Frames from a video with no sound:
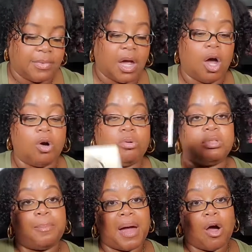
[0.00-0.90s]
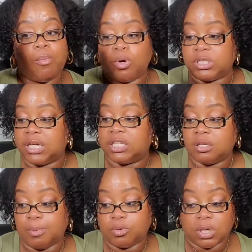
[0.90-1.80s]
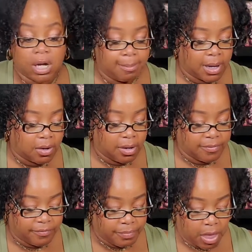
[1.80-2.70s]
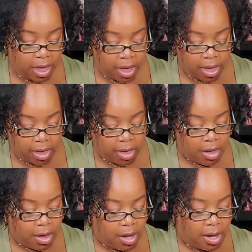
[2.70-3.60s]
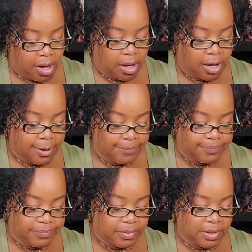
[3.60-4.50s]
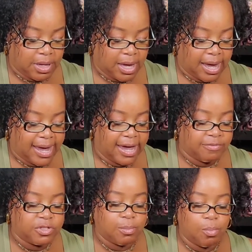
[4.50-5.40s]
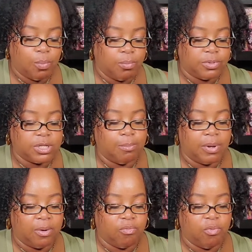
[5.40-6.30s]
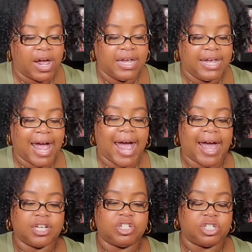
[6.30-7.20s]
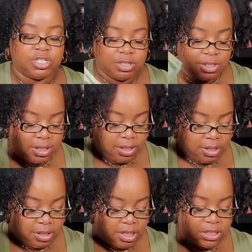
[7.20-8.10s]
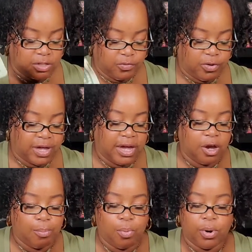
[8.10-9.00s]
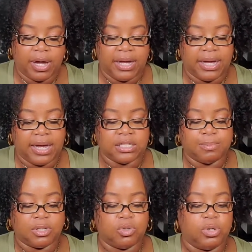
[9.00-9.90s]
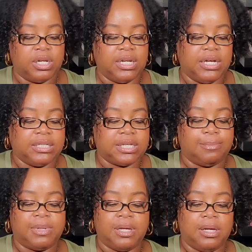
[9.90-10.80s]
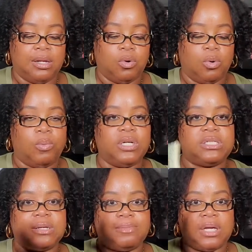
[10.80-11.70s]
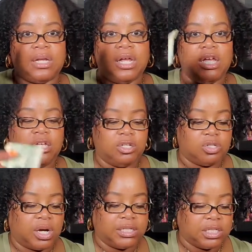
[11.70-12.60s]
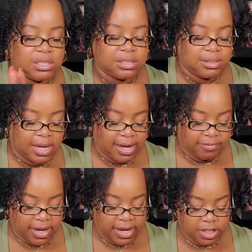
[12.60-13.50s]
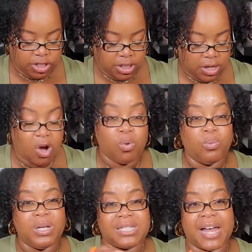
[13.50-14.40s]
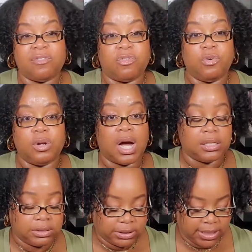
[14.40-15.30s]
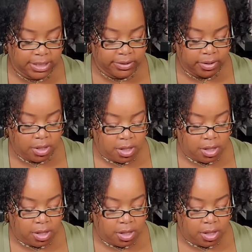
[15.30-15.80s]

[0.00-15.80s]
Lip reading: Oh, the Powerball ticket's supposed to come out. I have some ready cash. This is for the airport in case my daughter needs something or wants something. So I just have cash in there. I always have a few dollars in here.